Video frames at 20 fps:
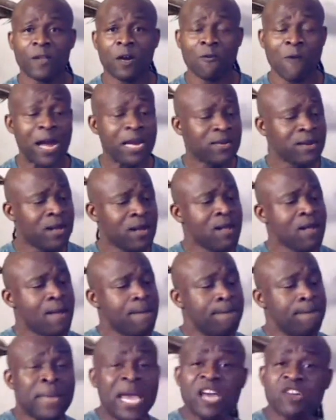All right?
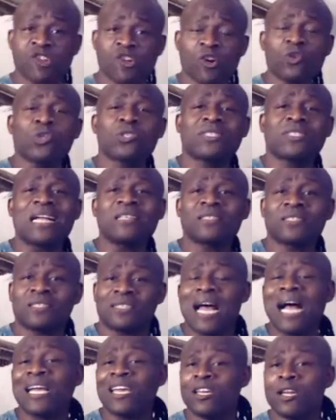Make sure you start
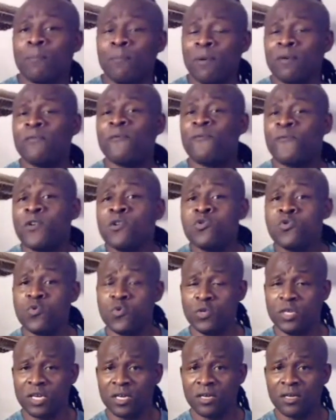stocking up on
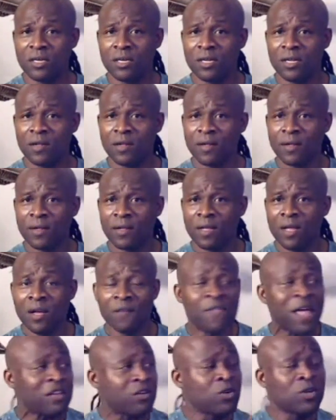food
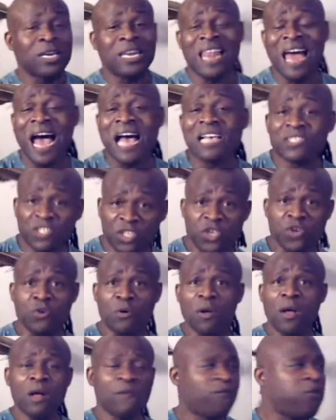that could last
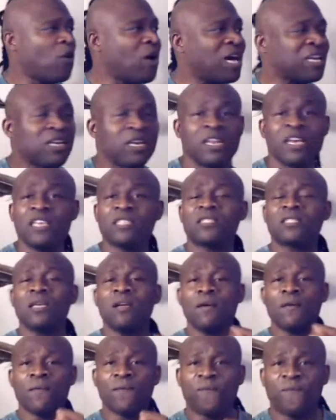you for at least
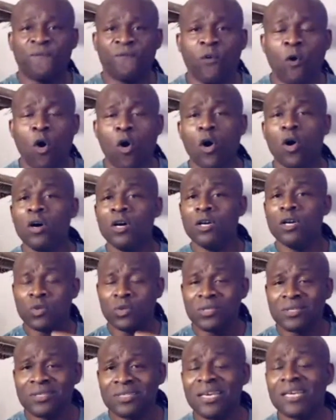4 to
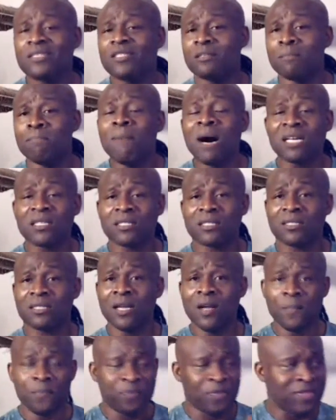6 months,
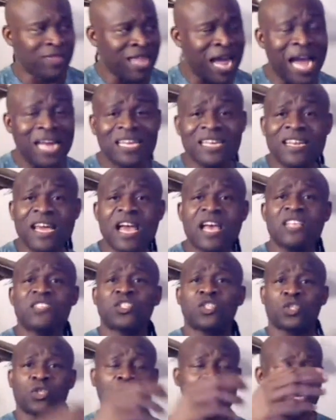90 days,